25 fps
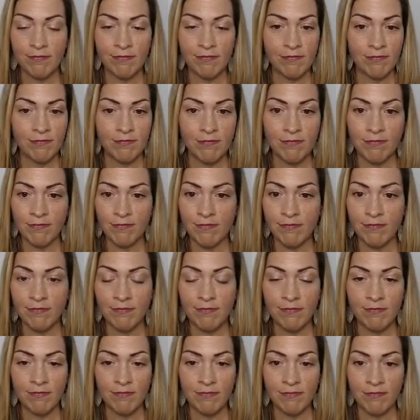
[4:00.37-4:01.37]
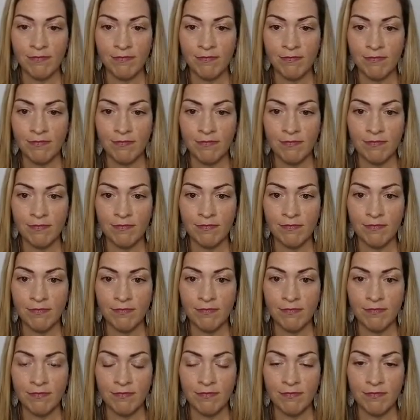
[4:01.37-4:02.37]

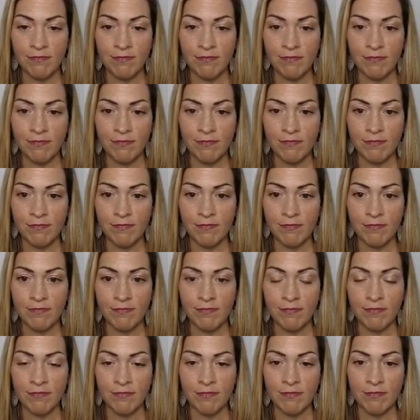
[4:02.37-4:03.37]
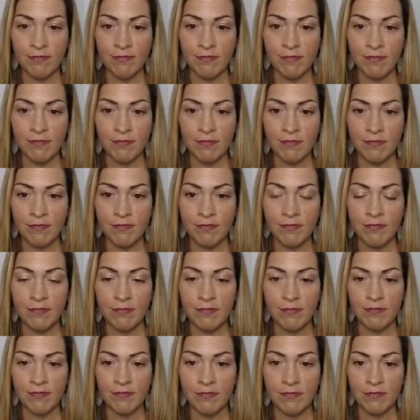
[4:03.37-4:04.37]

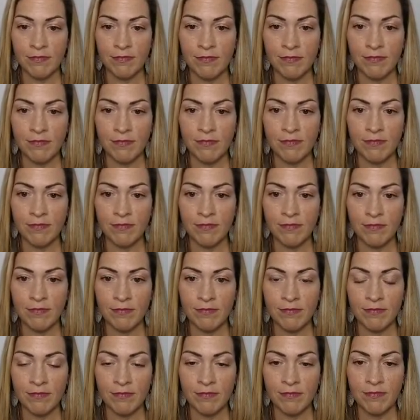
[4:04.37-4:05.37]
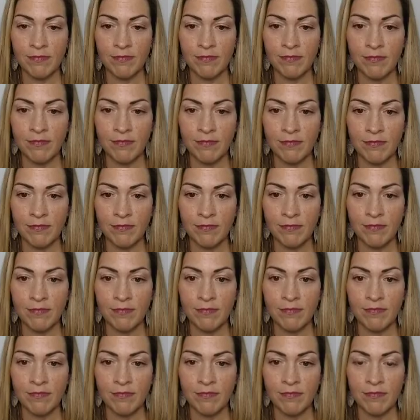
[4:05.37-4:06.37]

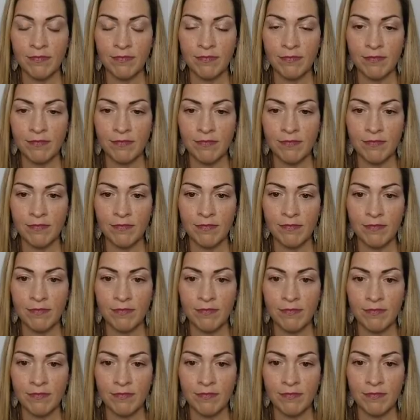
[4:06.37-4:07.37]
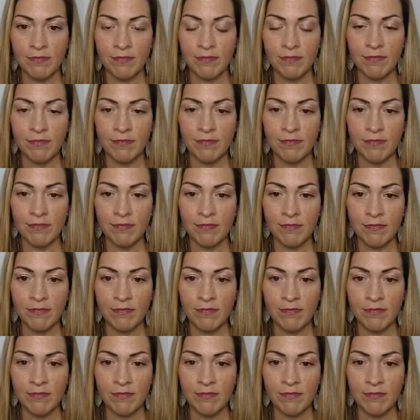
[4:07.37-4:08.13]
No words are spoken by the person on screen.